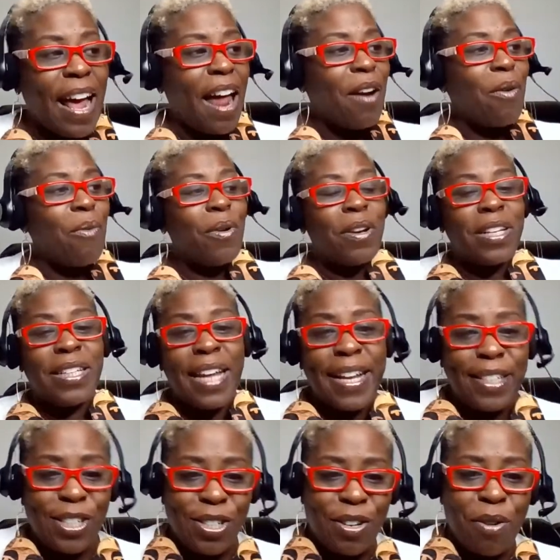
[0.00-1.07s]
I don't want to
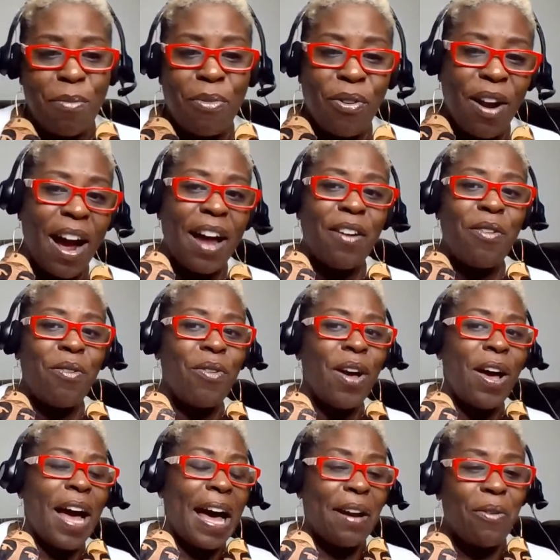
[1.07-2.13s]
date you no more. I don't
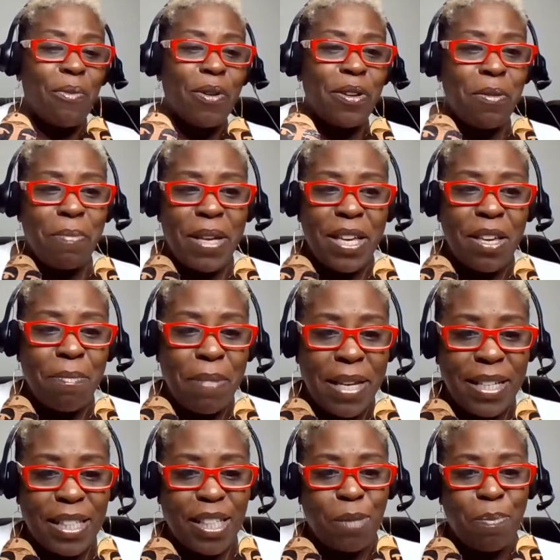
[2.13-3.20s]
want to be your
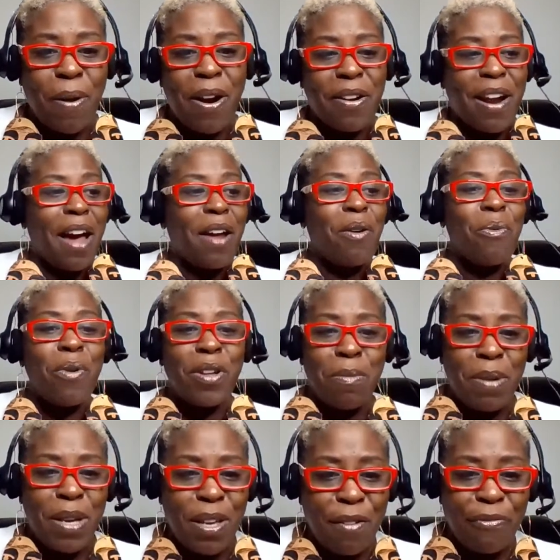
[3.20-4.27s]
business partner. I don't want
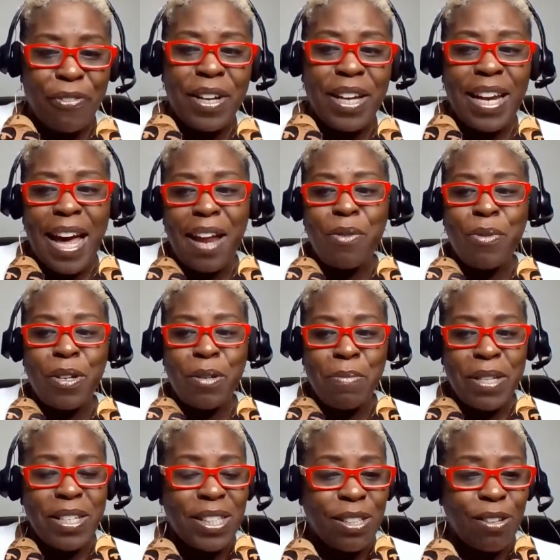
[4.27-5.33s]
to be your friend. I don't want to
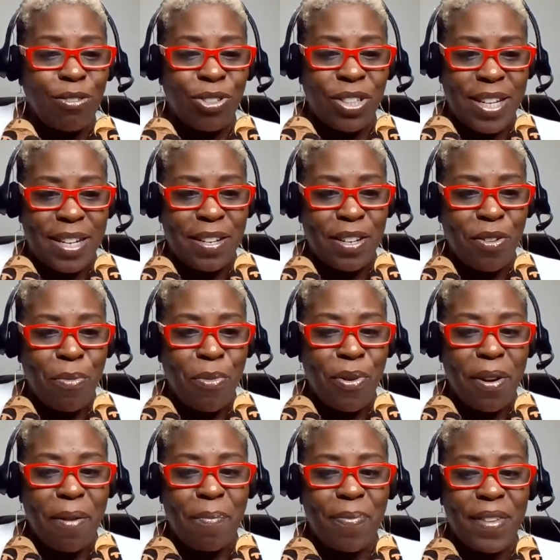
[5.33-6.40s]
be your associate no
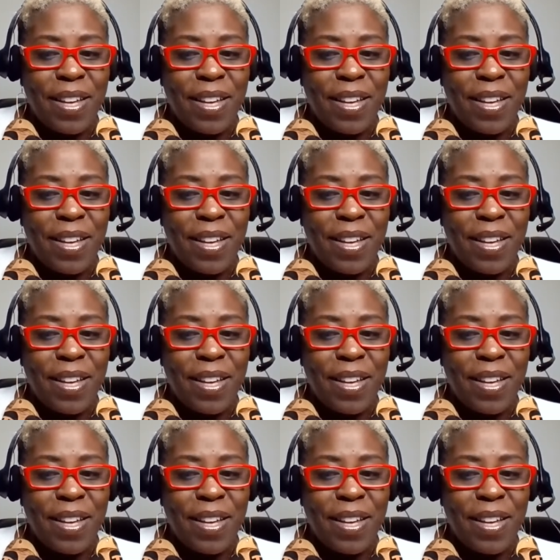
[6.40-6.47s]
more.